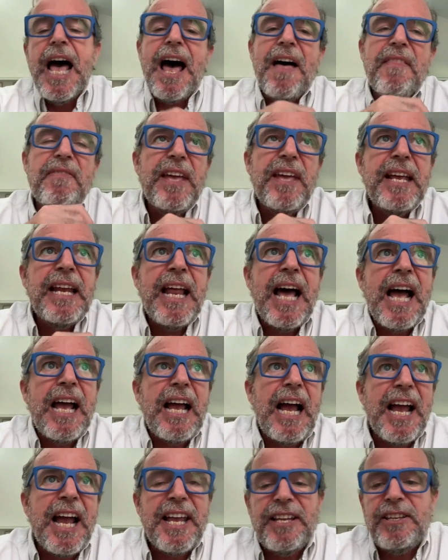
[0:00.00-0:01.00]
And then
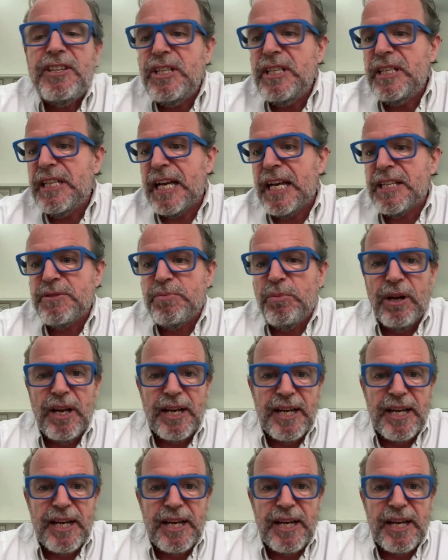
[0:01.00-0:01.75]
I did a small